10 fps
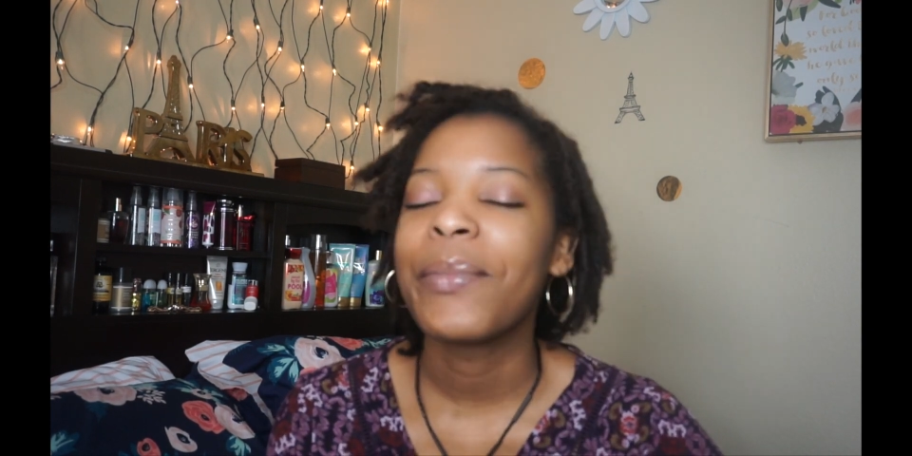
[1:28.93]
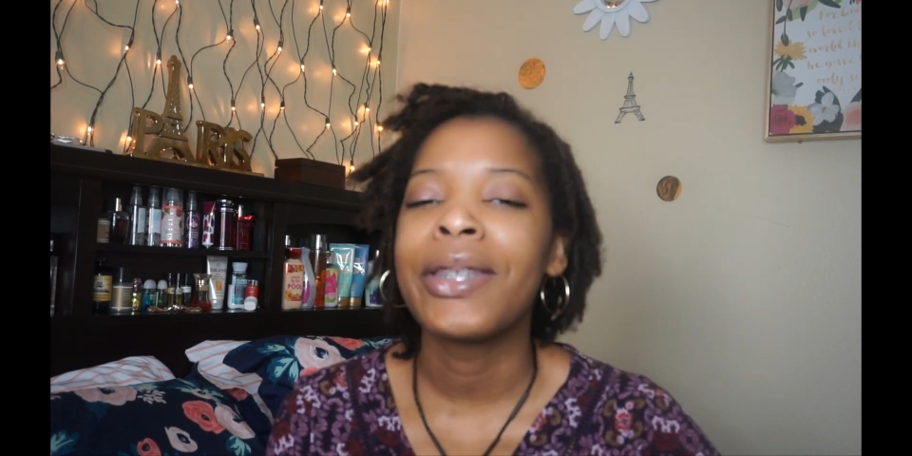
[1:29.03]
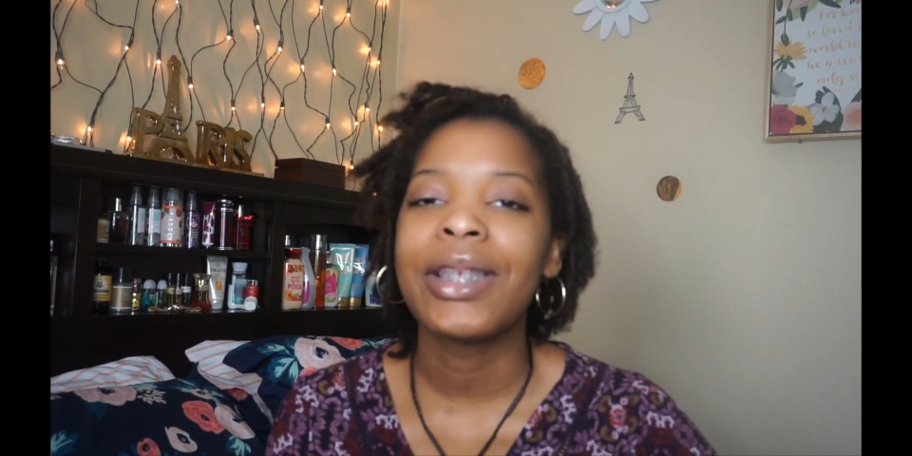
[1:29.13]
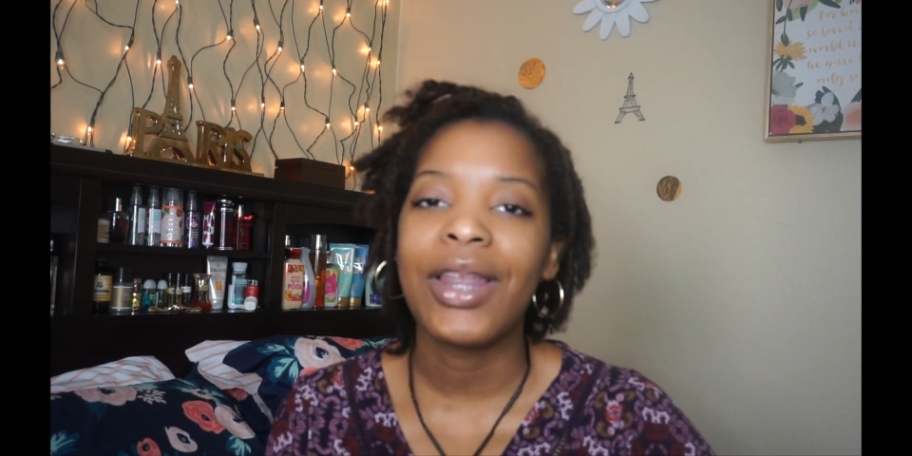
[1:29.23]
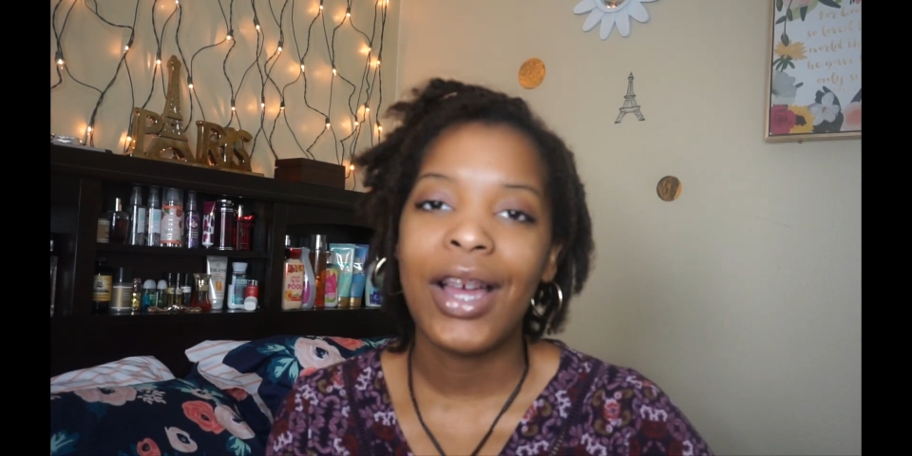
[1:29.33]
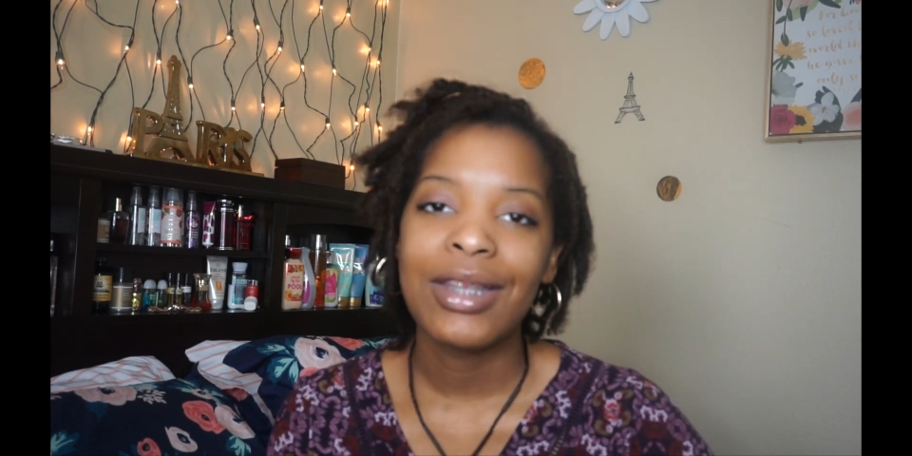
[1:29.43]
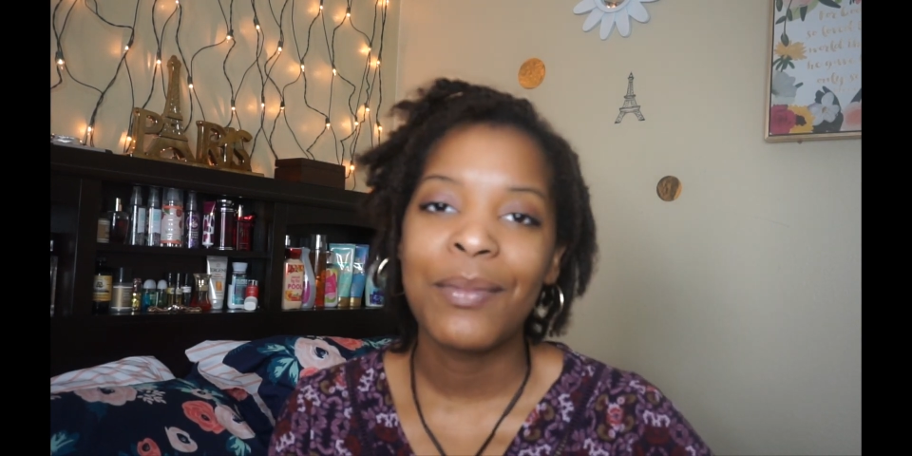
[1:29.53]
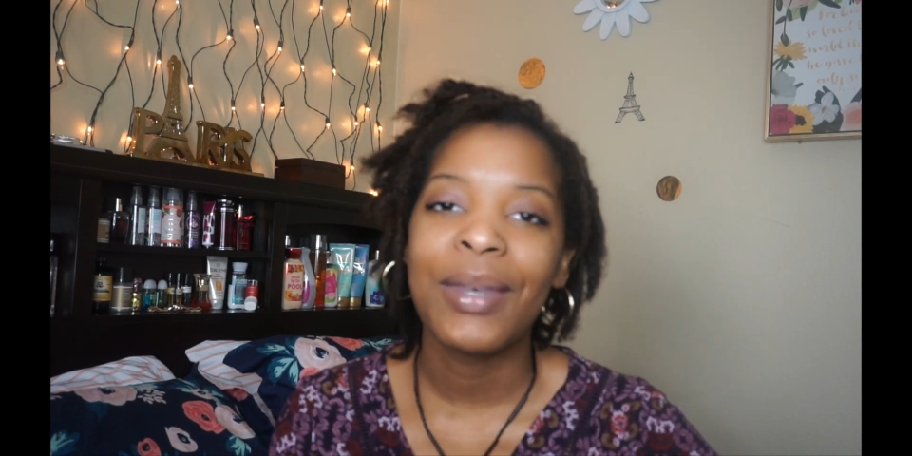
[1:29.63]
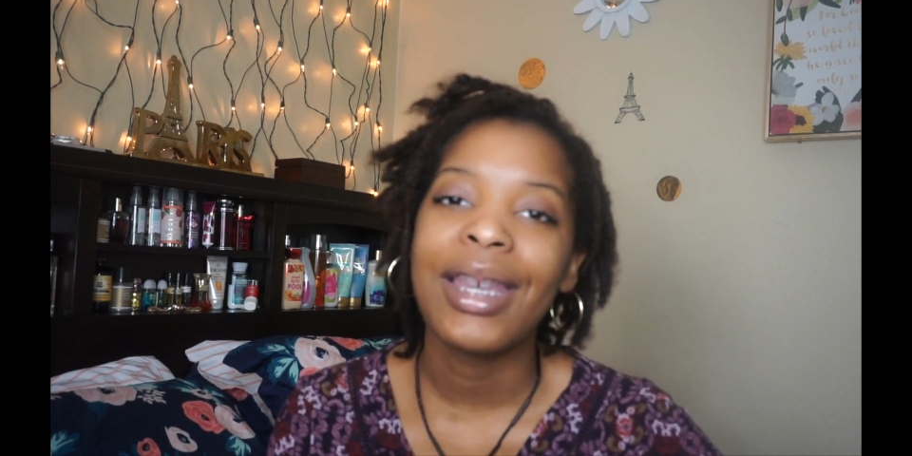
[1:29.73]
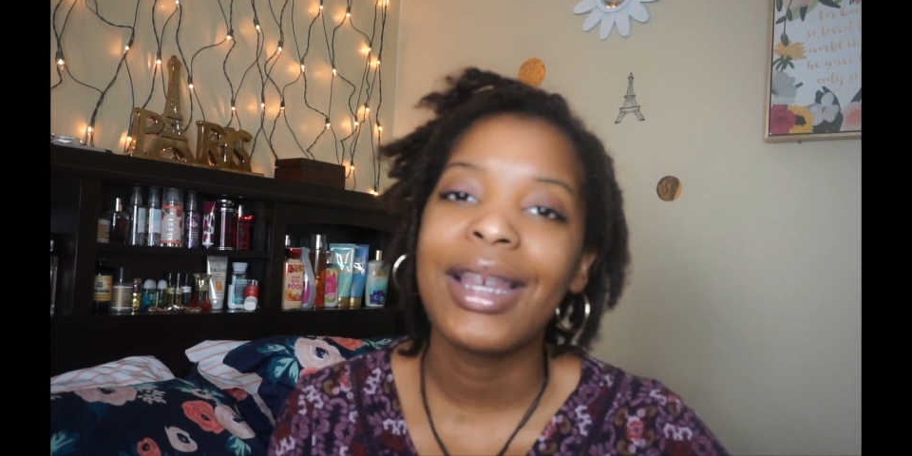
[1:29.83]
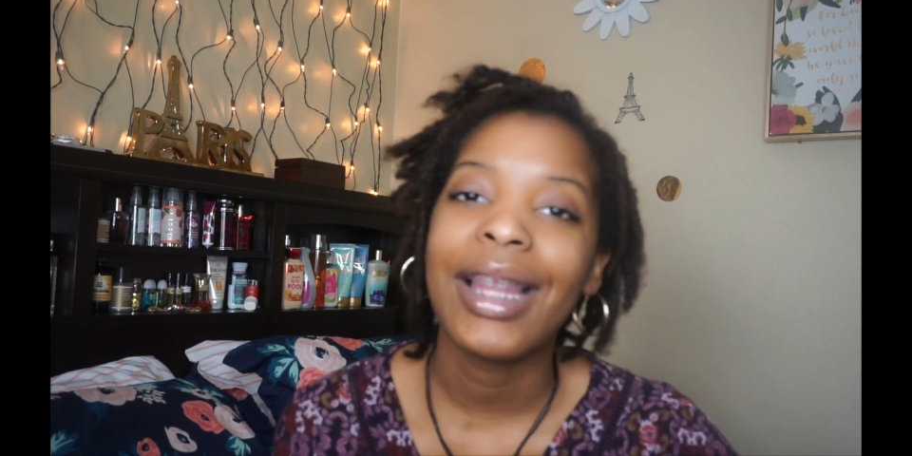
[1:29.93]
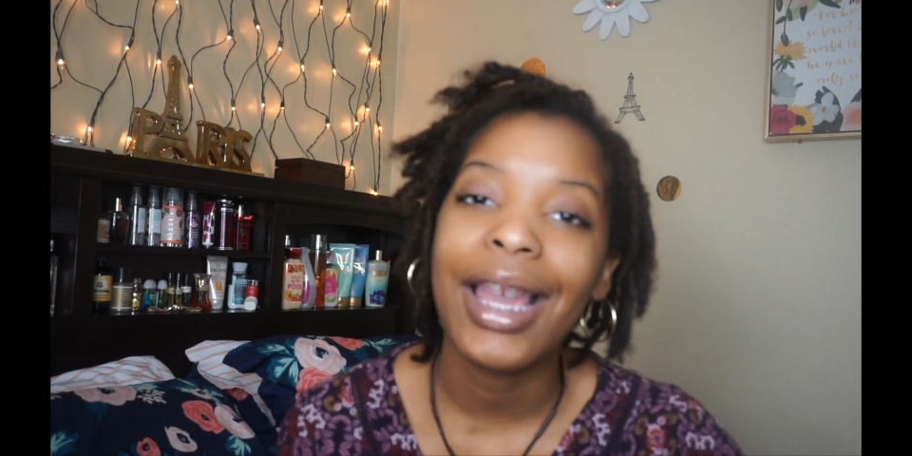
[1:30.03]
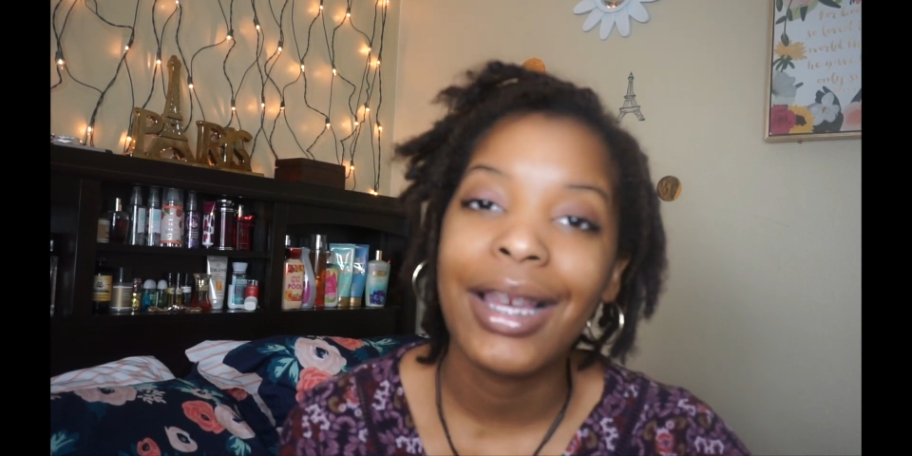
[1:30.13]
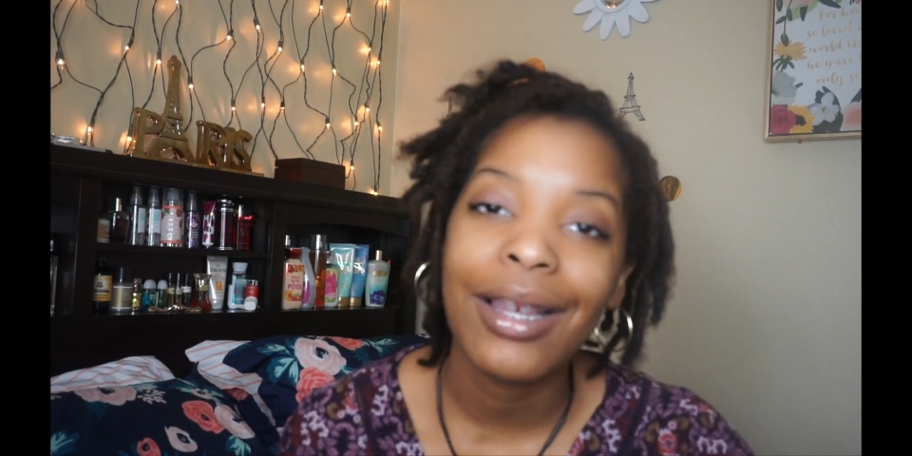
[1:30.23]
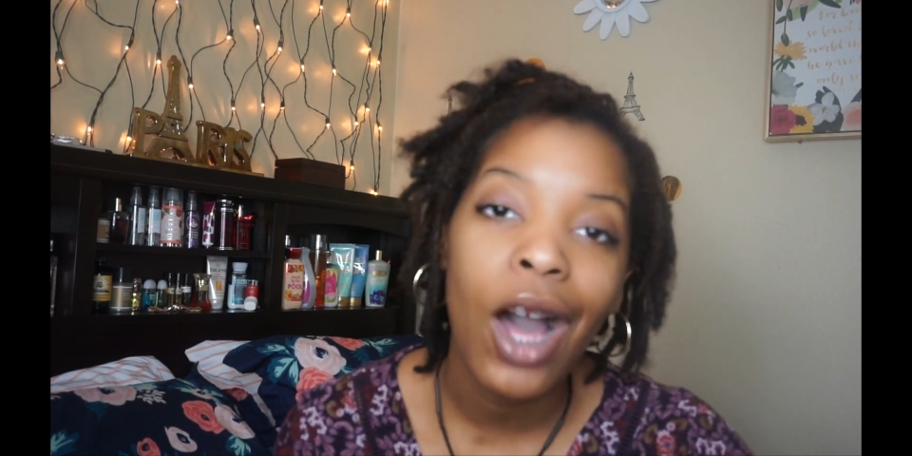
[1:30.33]
It means a lot to me.
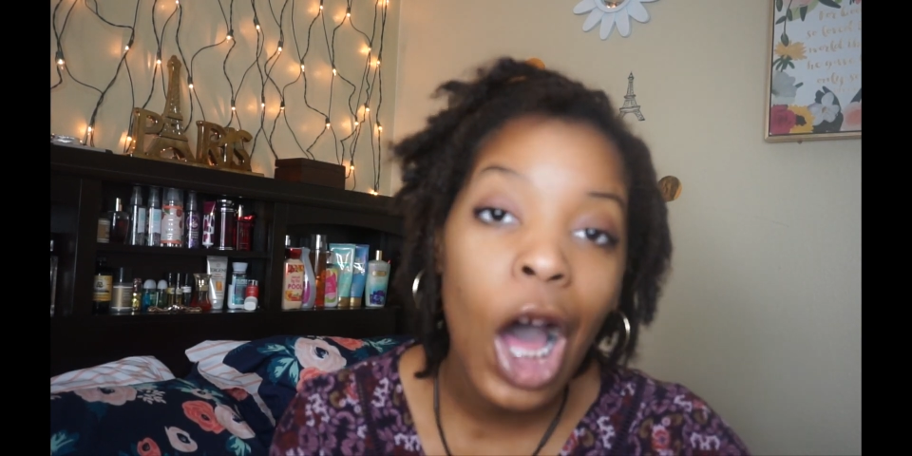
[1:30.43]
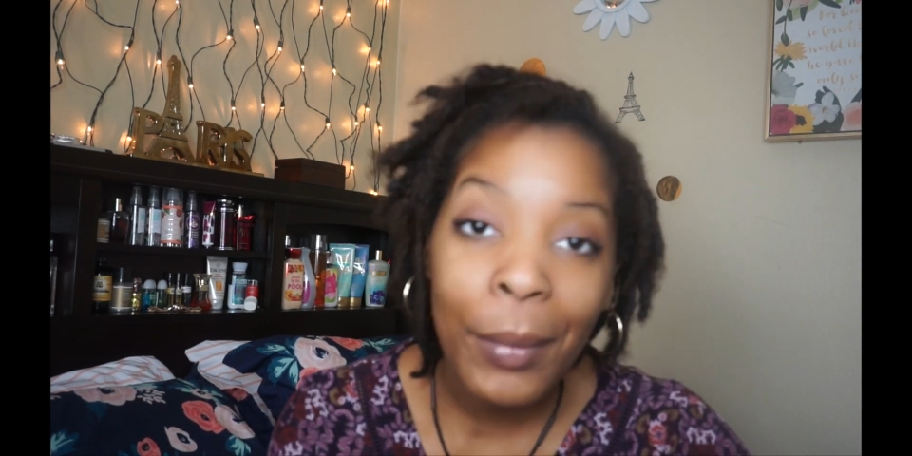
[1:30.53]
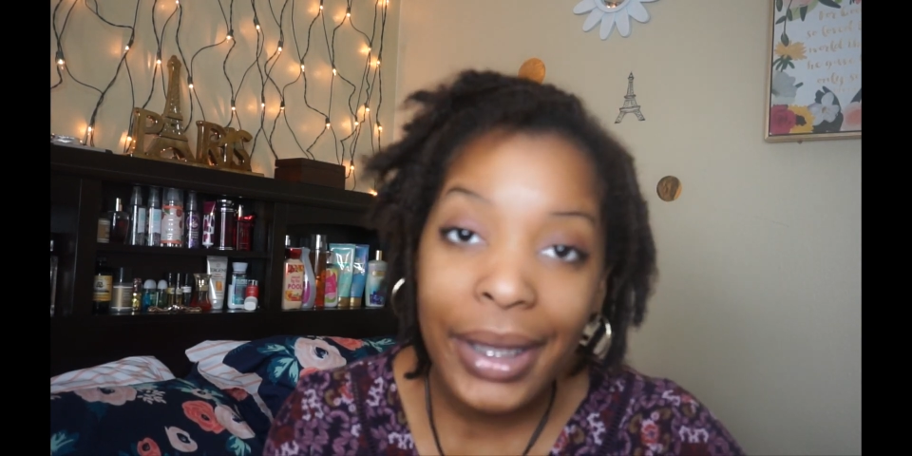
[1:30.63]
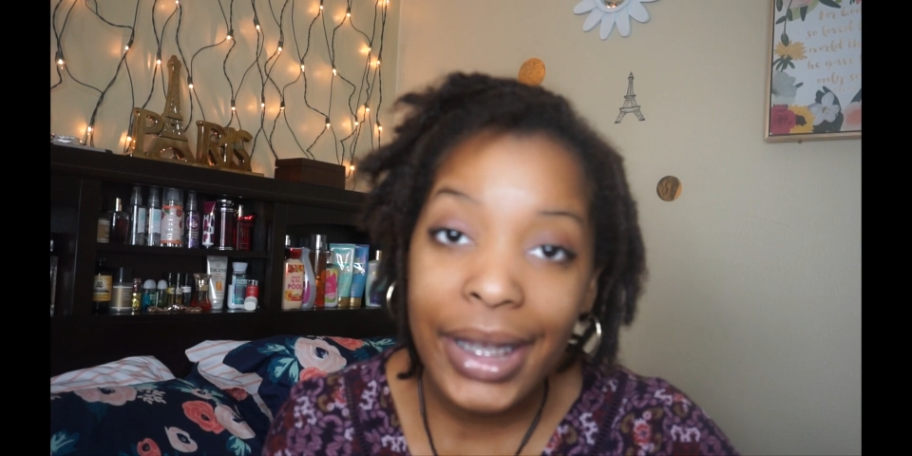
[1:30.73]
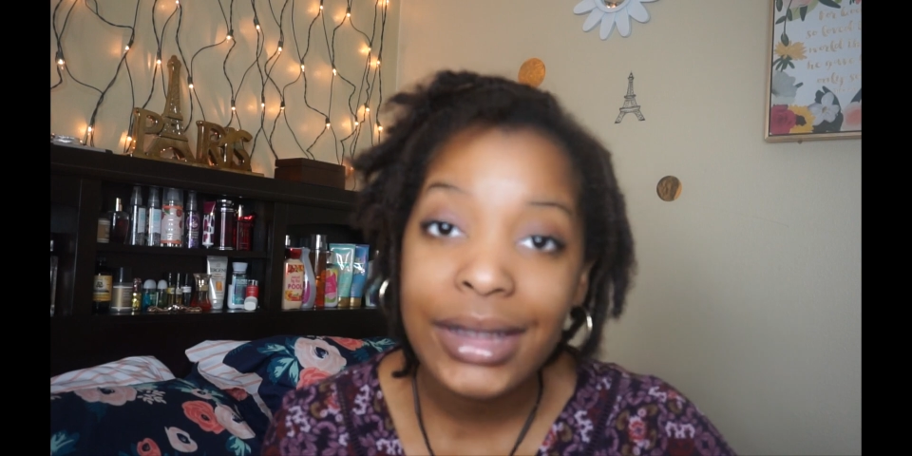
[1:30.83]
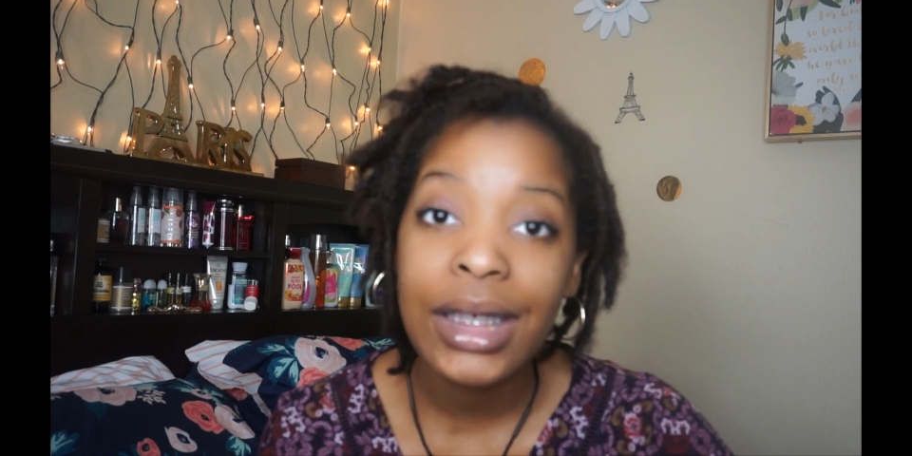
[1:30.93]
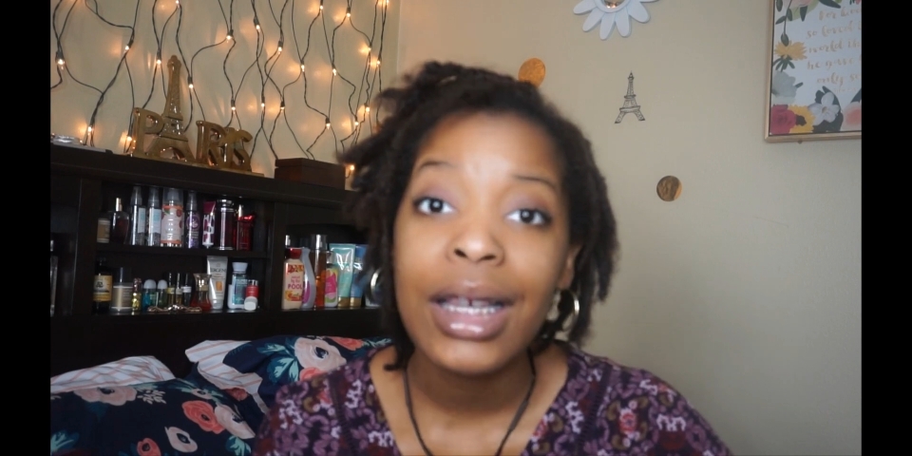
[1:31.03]
Like, comment,